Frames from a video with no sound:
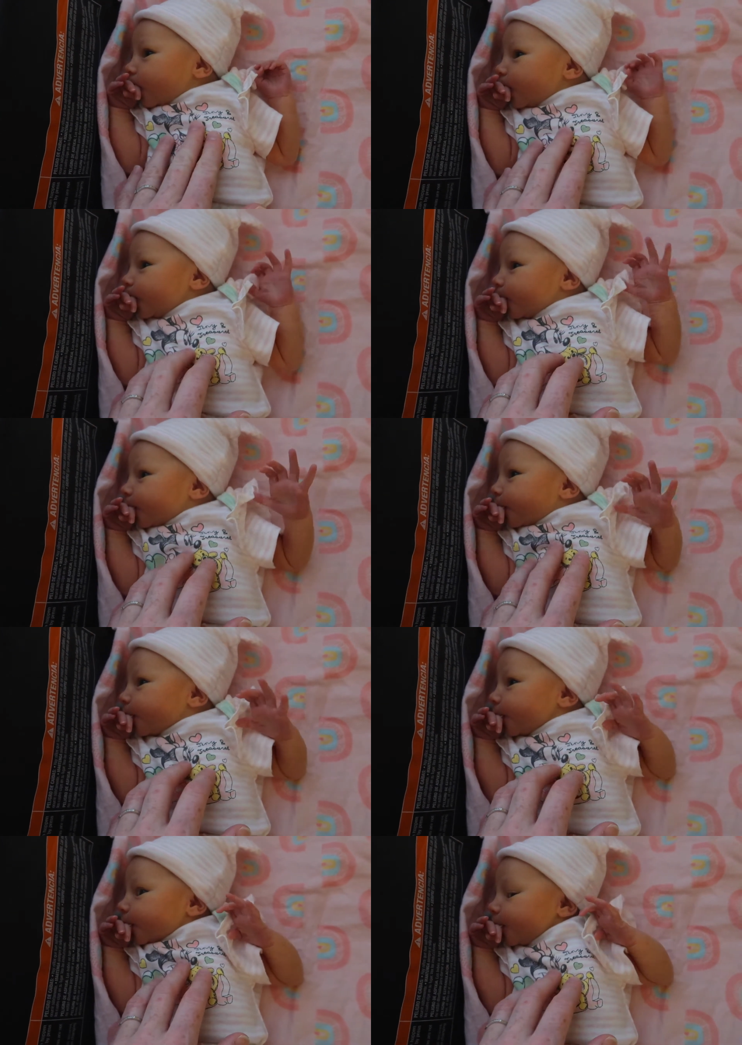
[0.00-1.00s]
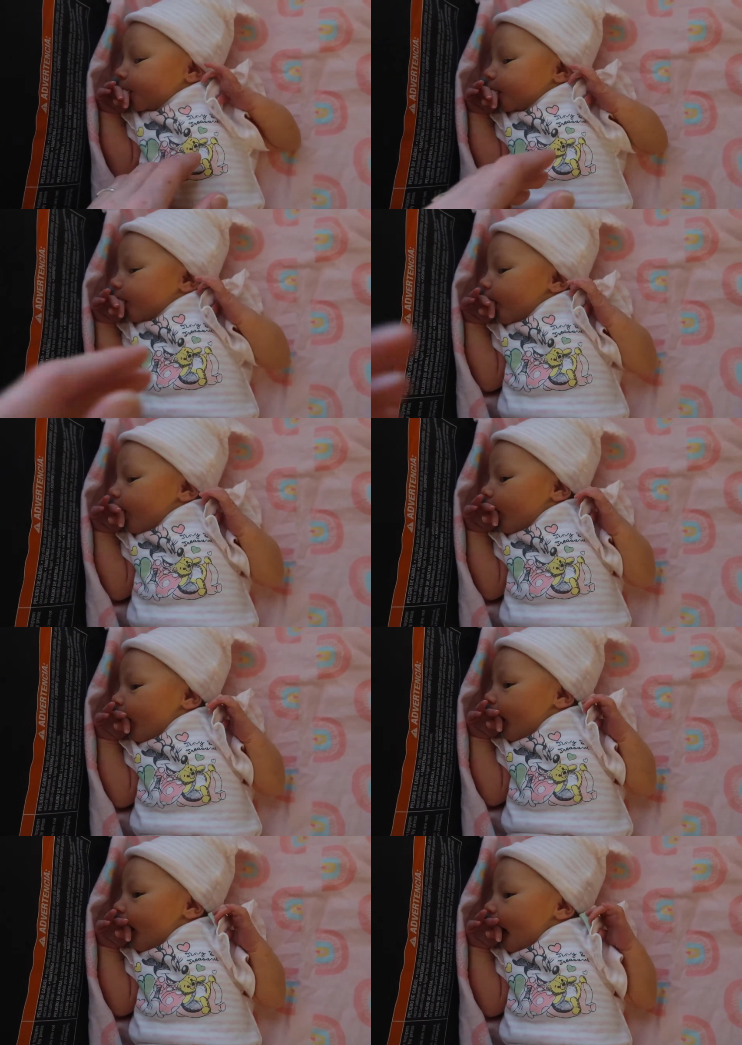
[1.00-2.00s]

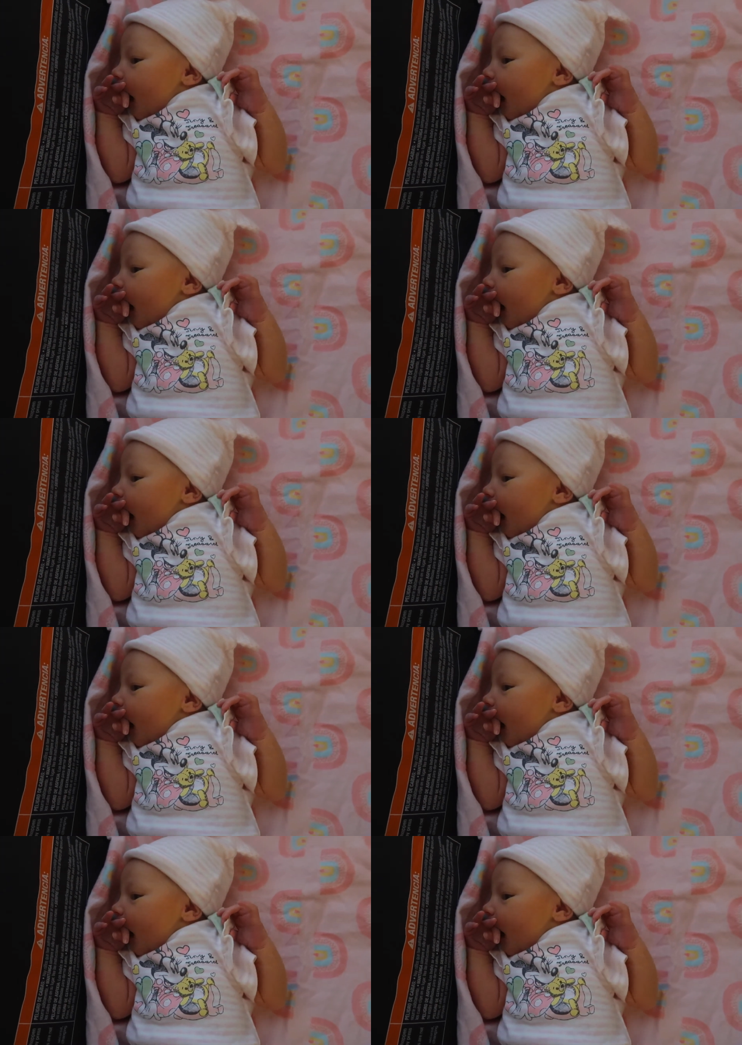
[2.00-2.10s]
Nobody speaks.